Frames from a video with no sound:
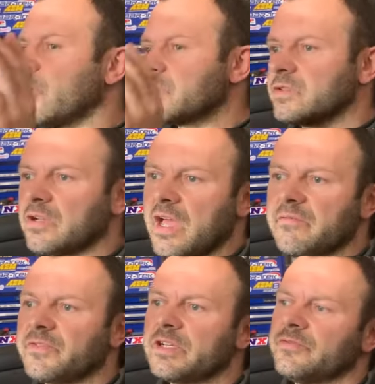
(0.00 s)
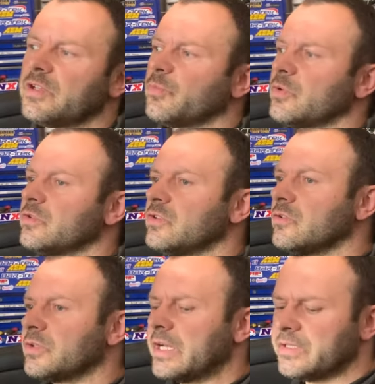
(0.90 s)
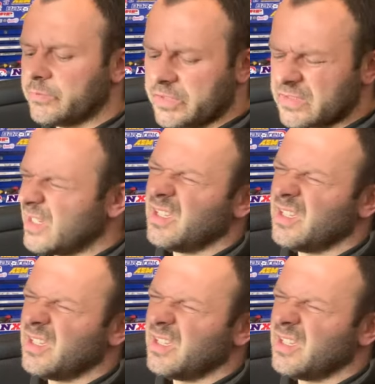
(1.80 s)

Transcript: box, you know, M3, 3.2 on ITBs.